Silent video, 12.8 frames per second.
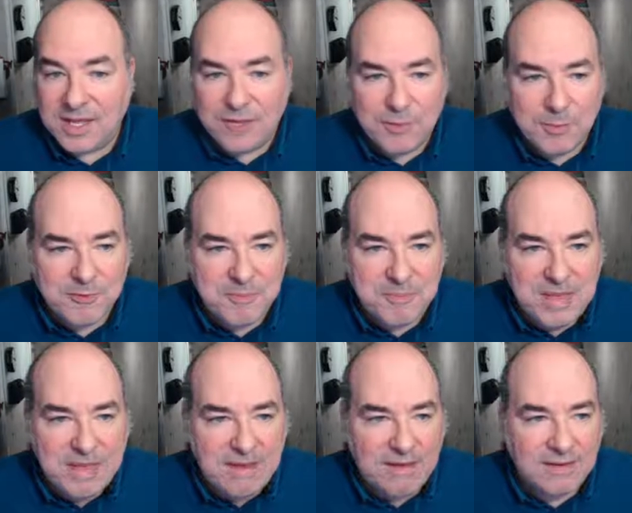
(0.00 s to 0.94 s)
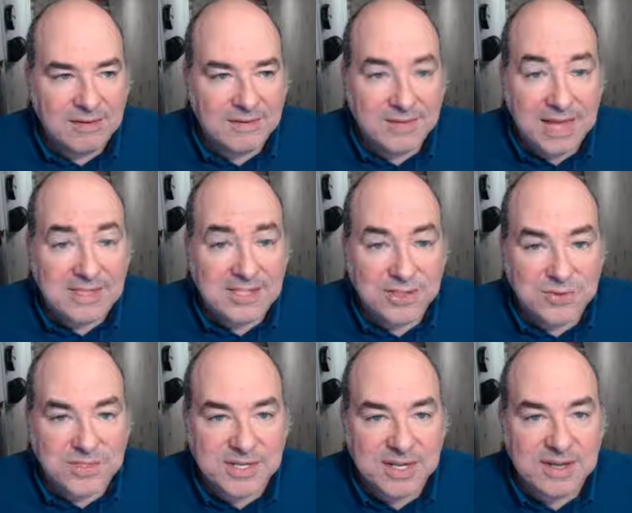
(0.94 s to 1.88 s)
of them of me. That's
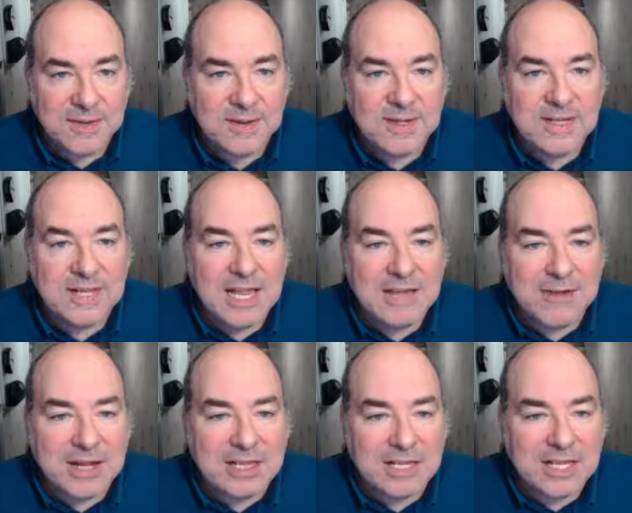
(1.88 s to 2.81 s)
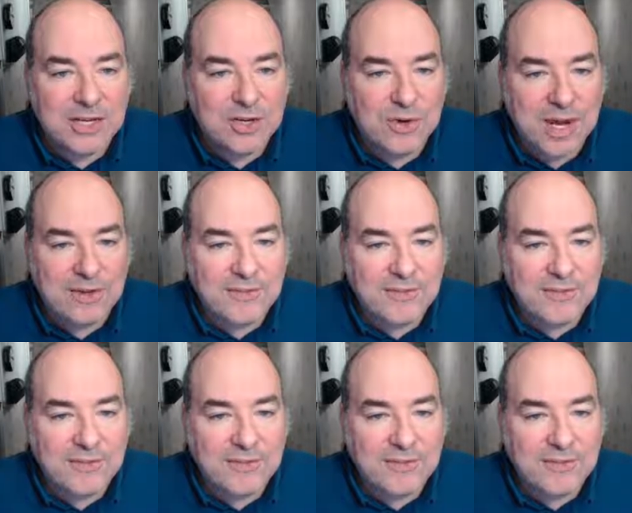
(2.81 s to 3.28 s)
interesting. If I click on Creative